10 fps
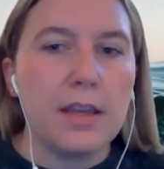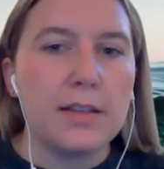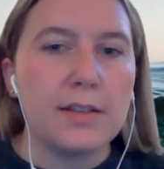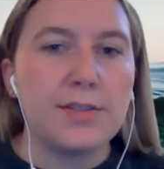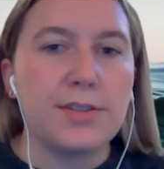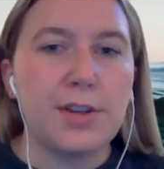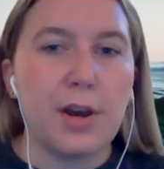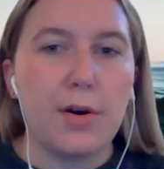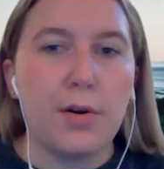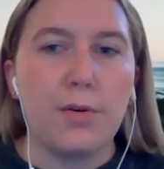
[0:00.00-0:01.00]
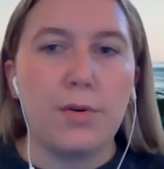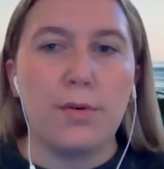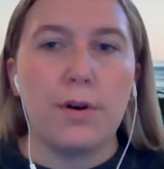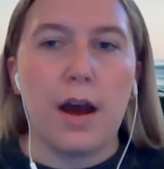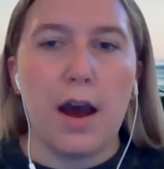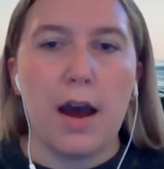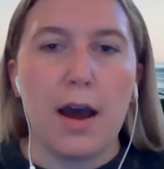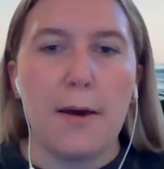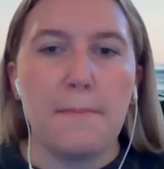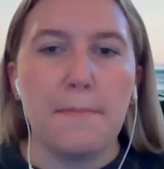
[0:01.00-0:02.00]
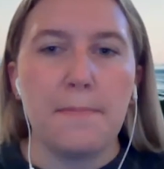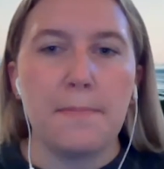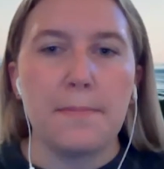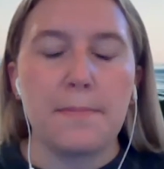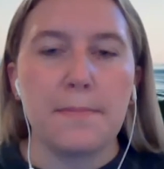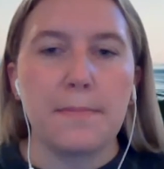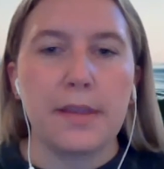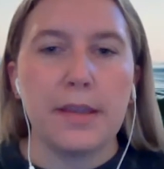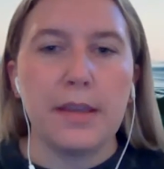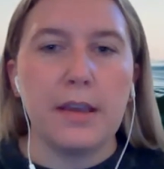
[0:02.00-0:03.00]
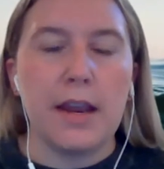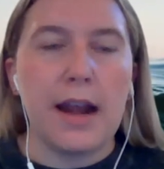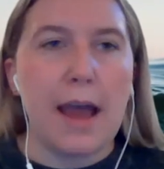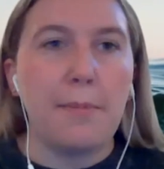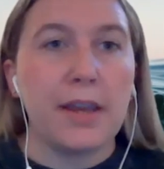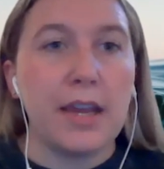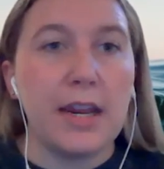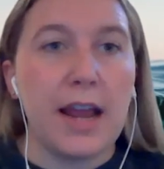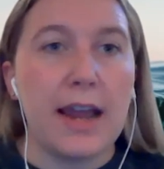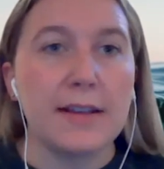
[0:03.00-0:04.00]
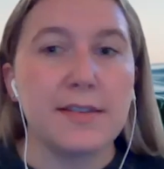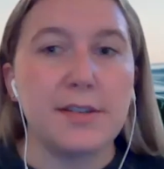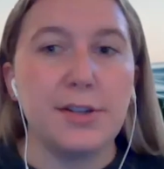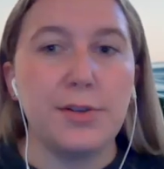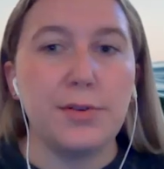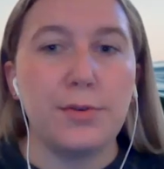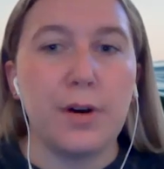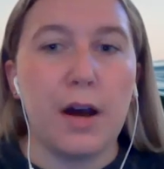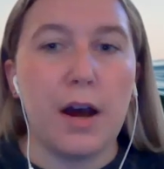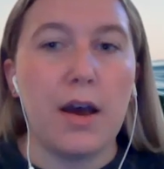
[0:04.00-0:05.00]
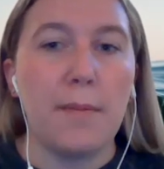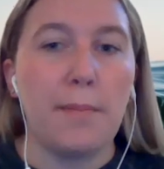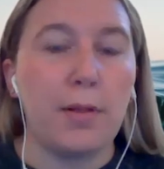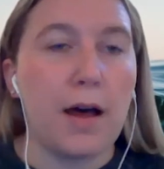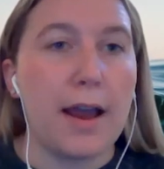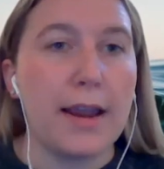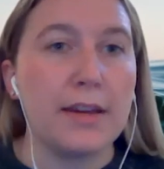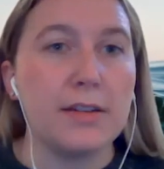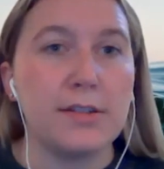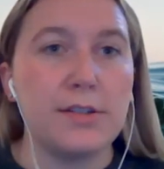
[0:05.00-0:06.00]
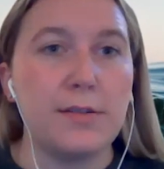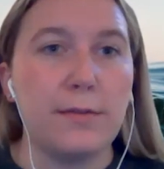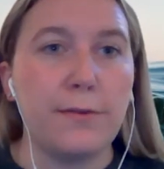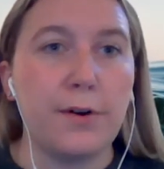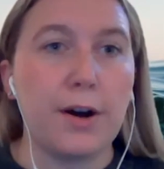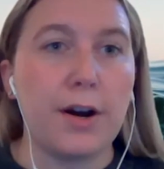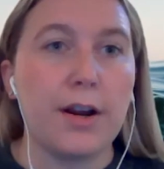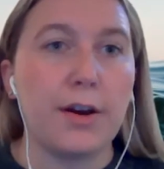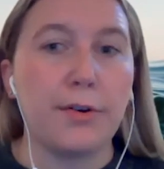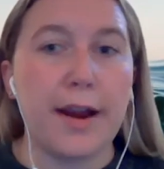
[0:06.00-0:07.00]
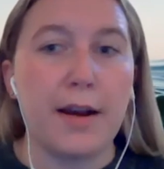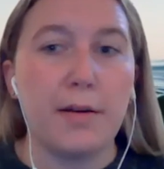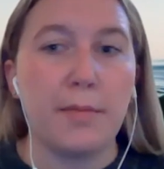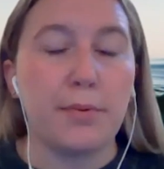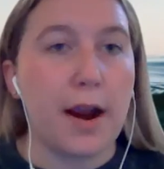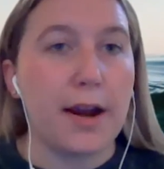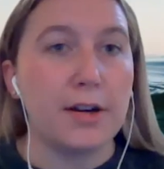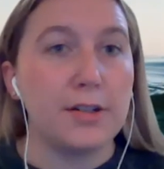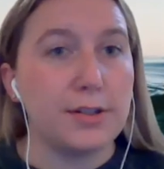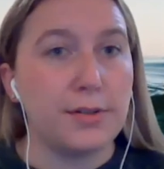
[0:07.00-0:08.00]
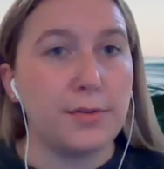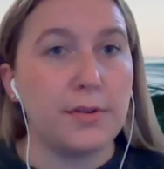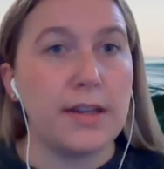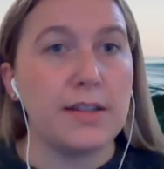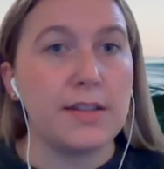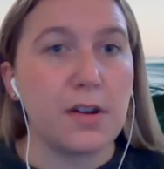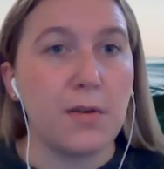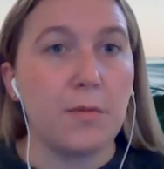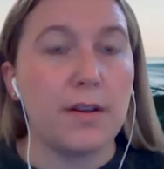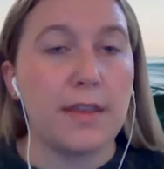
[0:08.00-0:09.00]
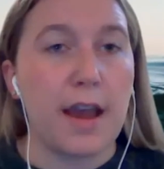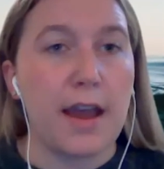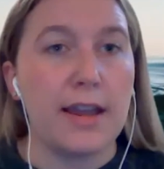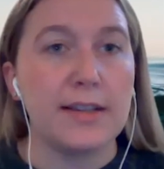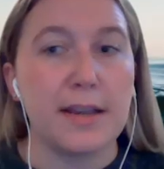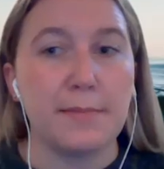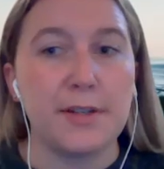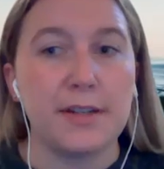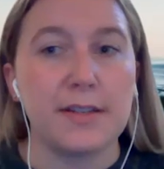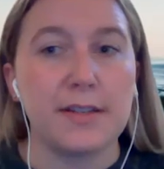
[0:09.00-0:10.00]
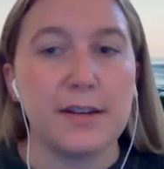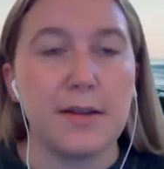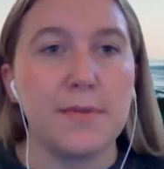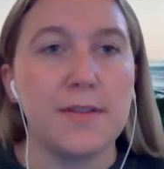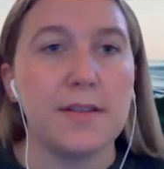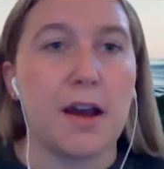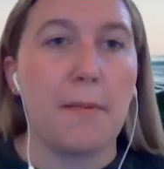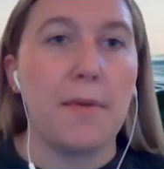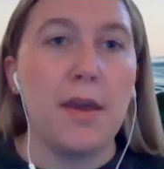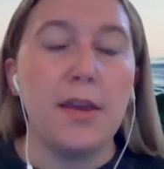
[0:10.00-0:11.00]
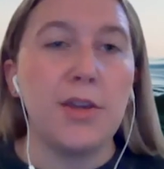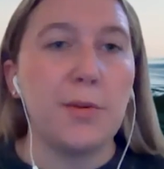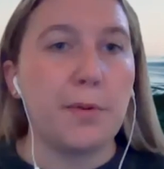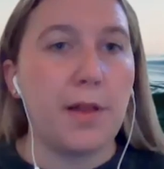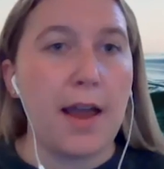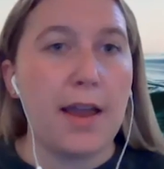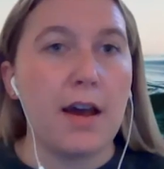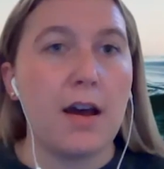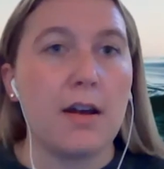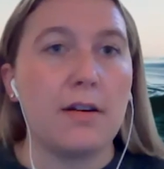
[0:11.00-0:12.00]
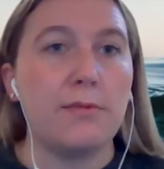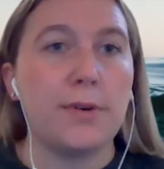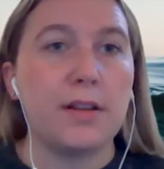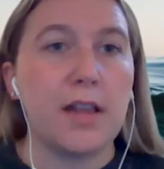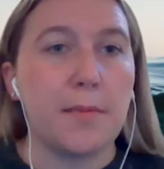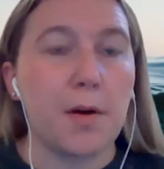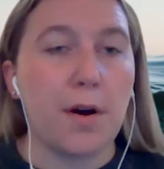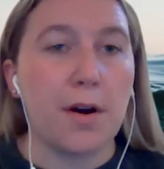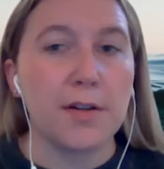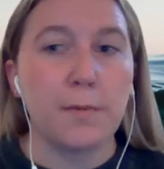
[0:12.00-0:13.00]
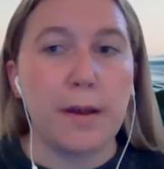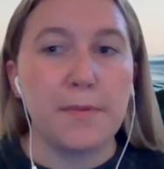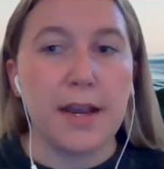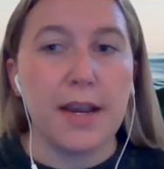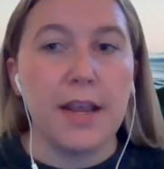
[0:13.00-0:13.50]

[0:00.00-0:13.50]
So an applicant has to apply for a grant prior to installing one of the IA septic systems. You apply on Reclaim Our Water's website,